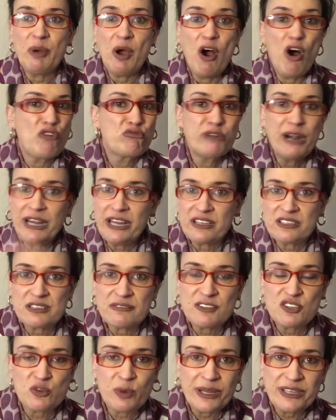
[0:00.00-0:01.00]
are relics of
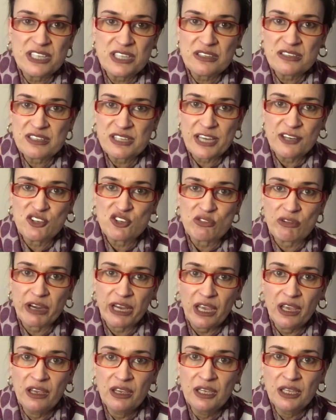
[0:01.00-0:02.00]
the 20th century.